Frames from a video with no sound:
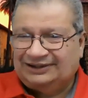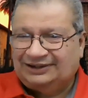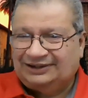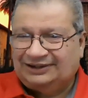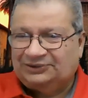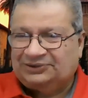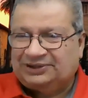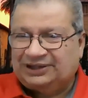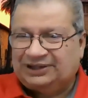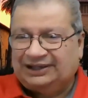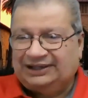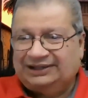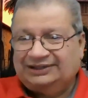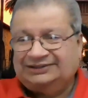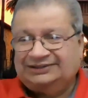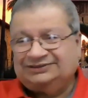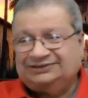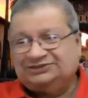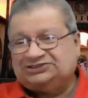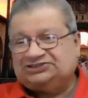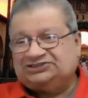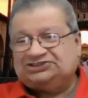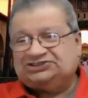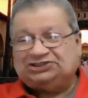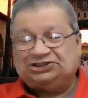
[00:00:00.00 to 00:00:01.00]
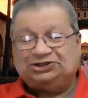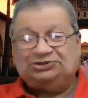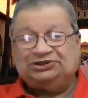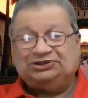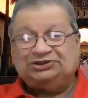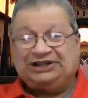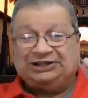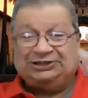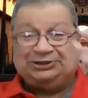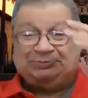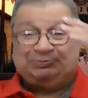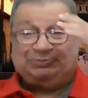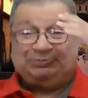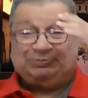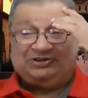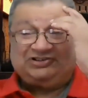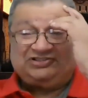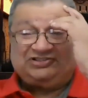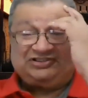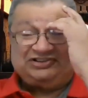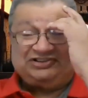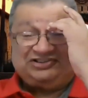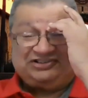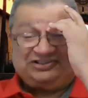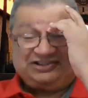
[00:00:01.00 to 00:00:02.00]
Okay, so another
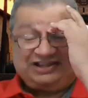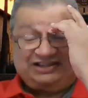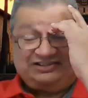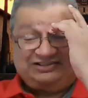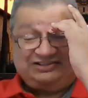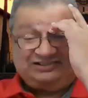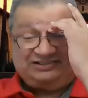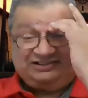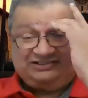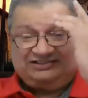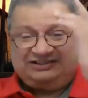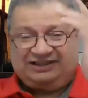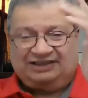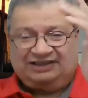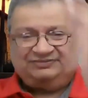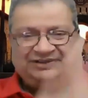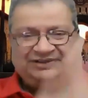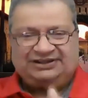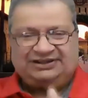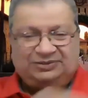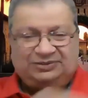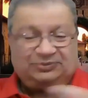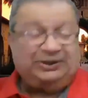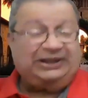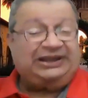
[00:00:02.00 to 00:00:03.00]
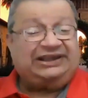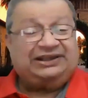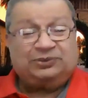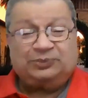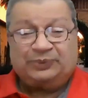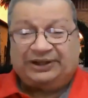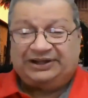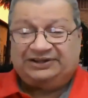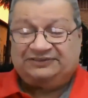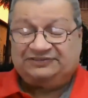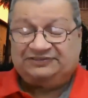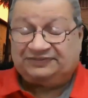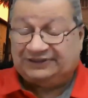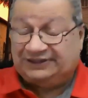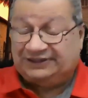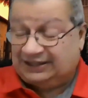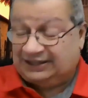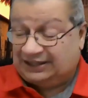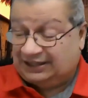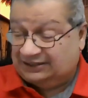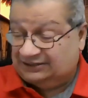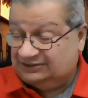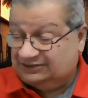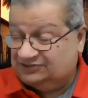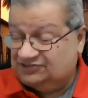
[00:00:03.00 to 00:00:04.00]
person says it's 7, and we can wait for
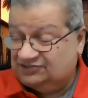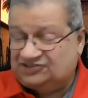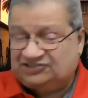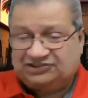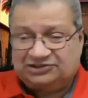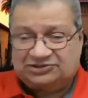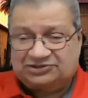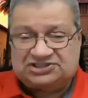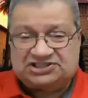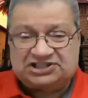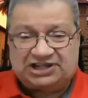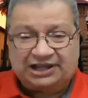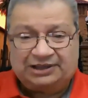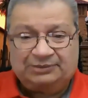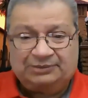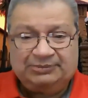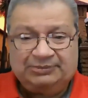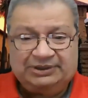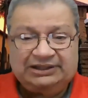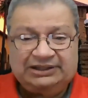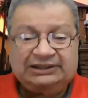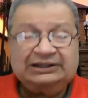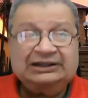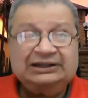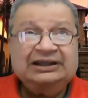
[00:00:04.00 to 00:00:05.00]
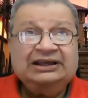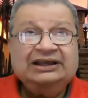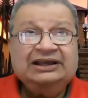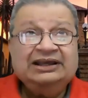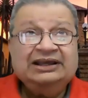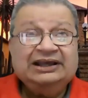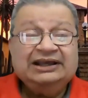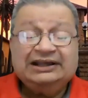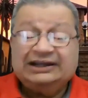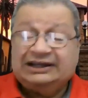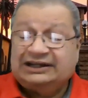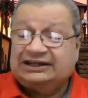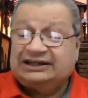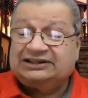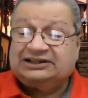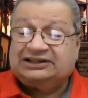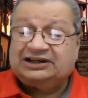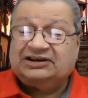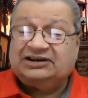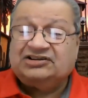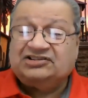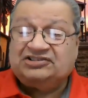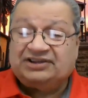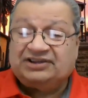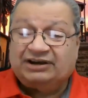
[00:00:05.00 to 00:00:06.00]
the others to chime in. It
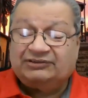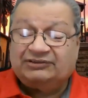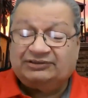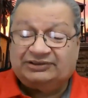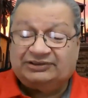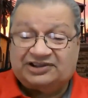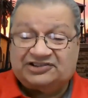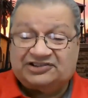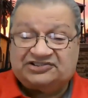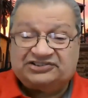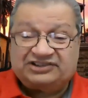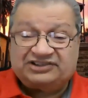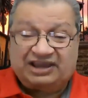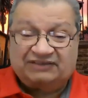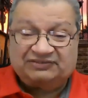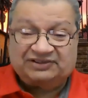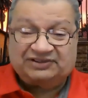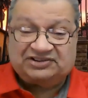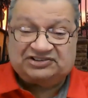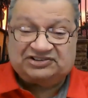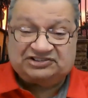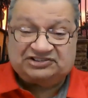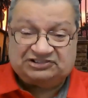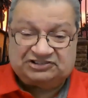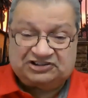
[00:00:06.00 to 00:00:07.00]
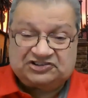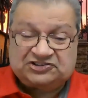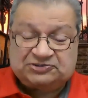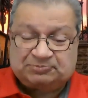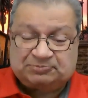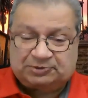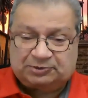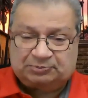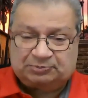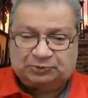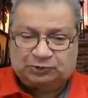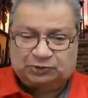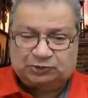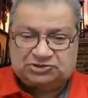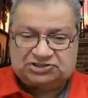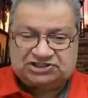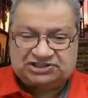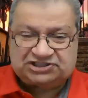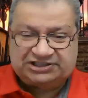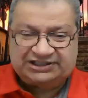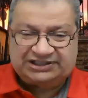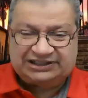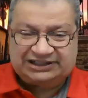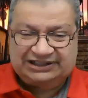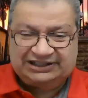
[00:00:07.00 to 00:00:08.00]
turns out the 7s
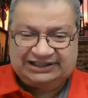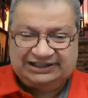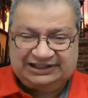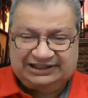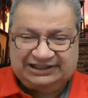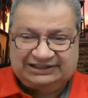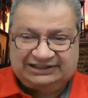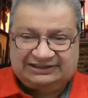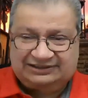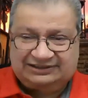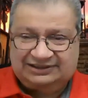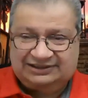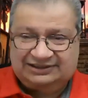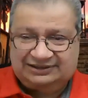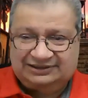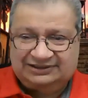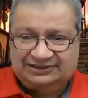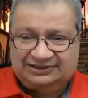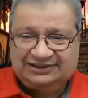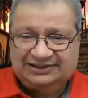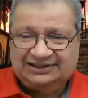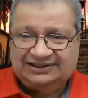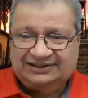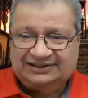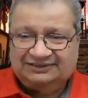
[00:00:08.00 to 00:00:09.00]
disproportionately eat the